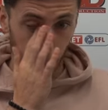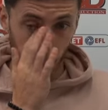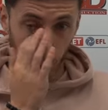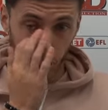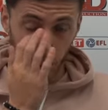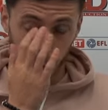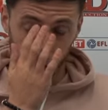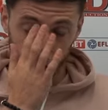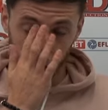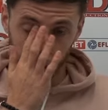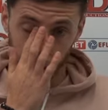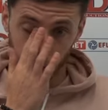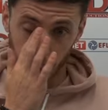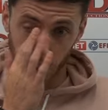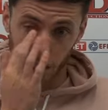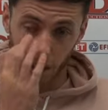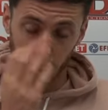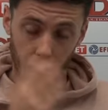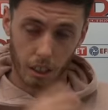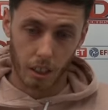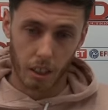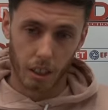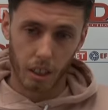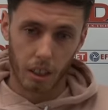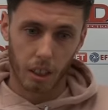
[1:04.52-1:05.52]
back on
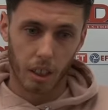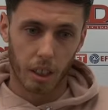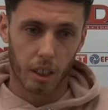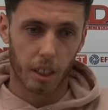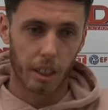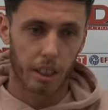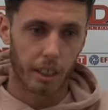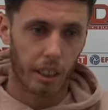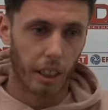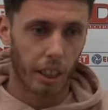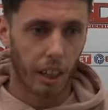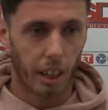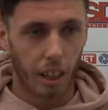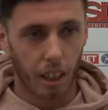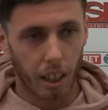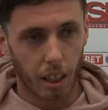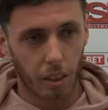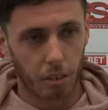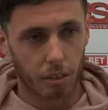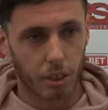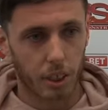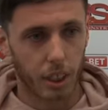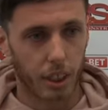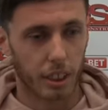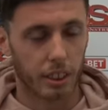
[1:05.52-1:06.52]
the
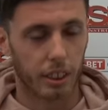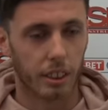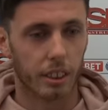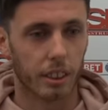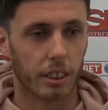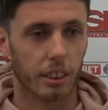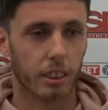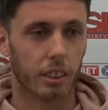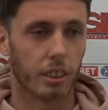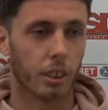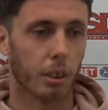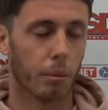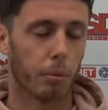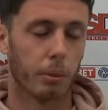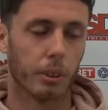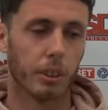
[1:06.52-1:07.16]
half chances or something,